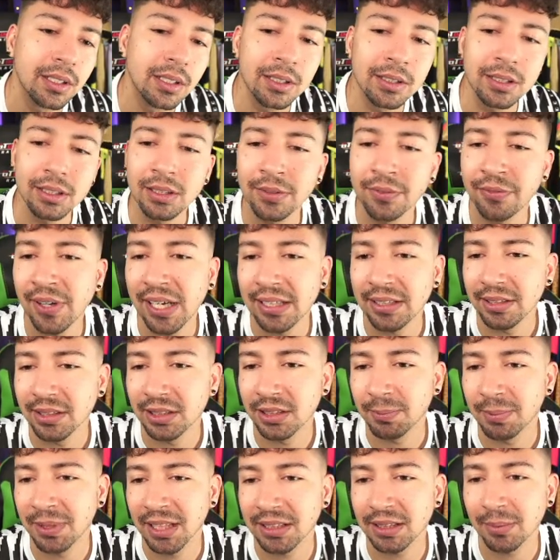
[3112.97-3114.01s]
defenders,
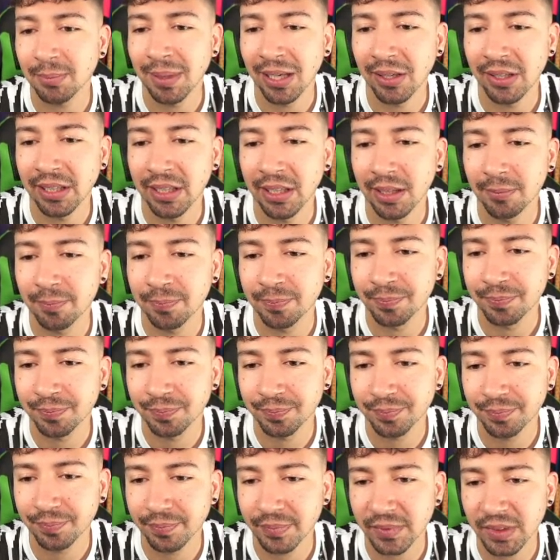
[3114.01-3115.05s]
but that's about it.
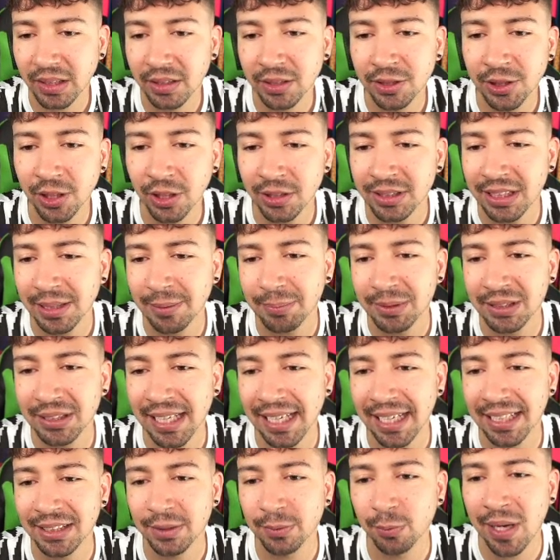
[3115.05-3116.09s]
Josip
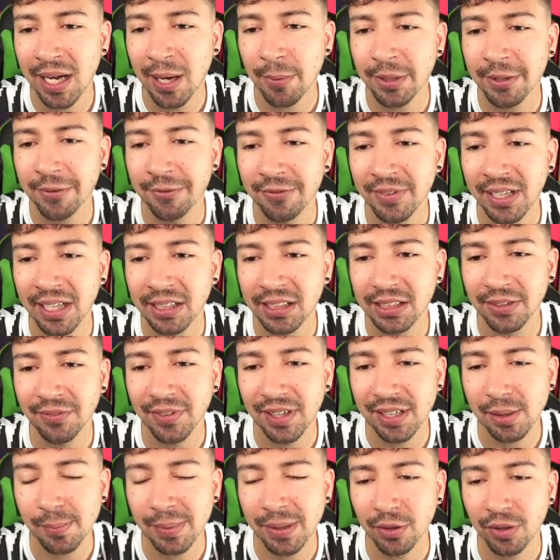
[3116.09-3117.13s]
says, where would a Villa
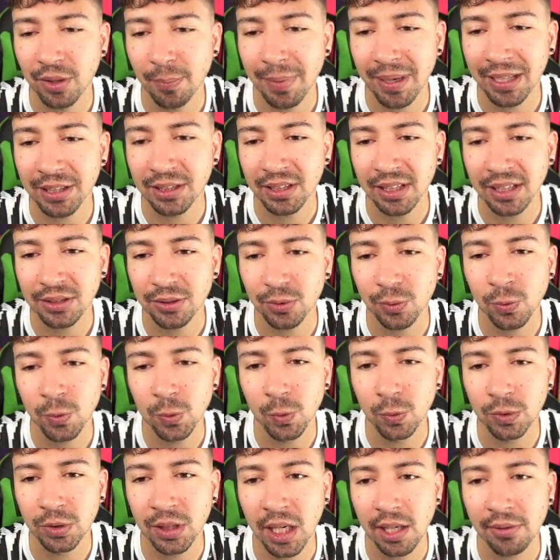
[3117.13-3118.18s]
defender be on the bench list?
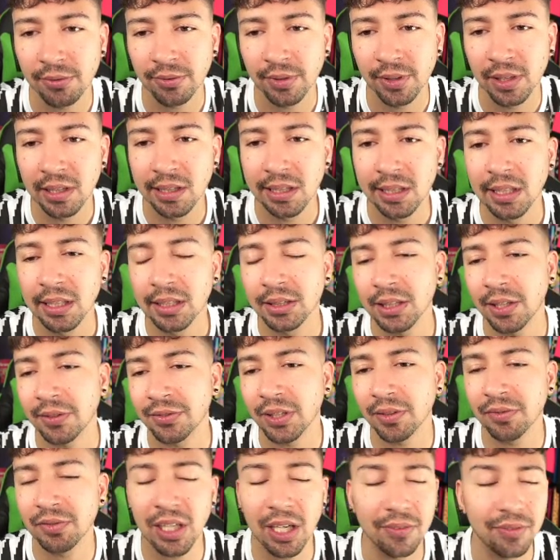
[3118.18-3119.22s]
Ooh, tough. Tough.
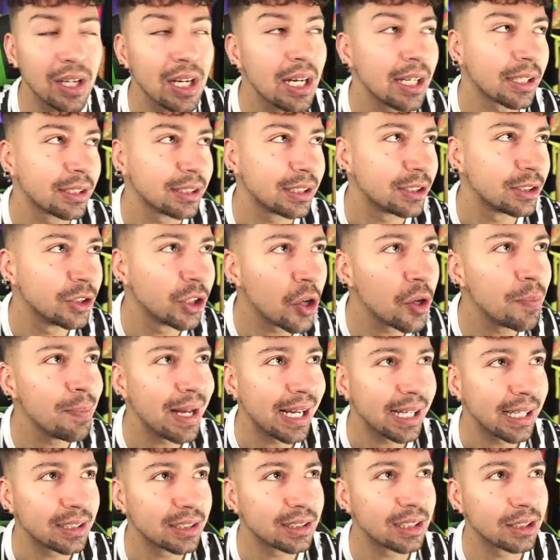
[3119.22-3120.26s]
Because there's no
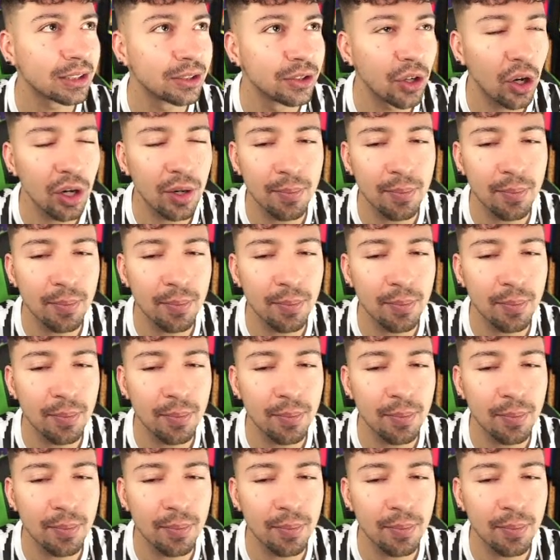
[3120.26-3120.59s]
Mings, there's no